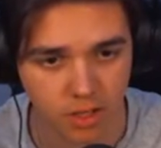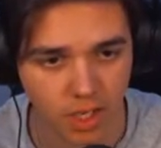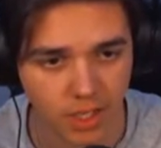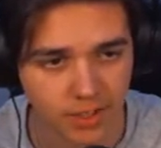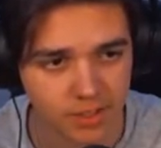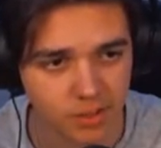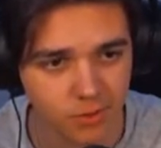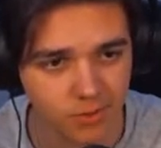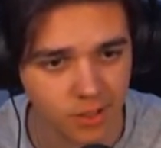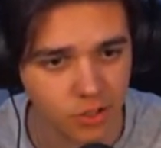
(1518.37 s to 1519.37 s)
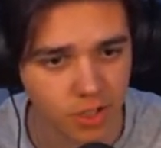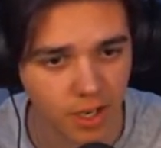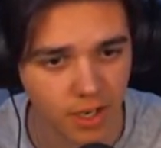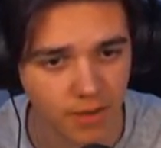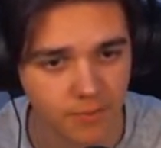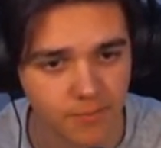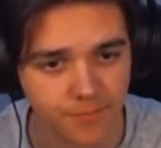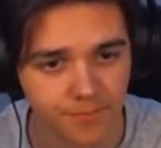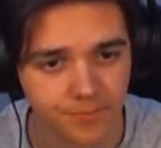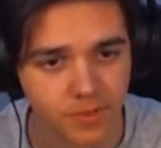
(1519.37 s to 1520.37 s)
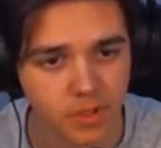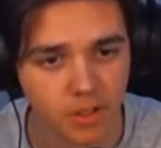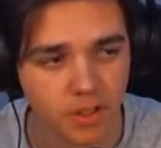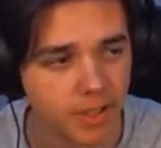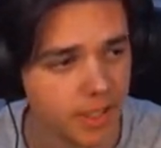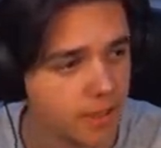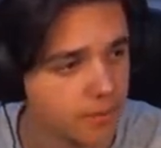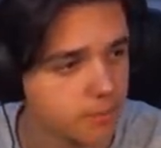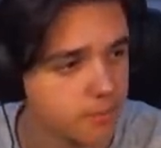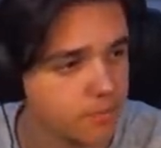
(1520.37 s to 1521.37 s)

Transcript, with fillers: I like this little fish guy. I like him.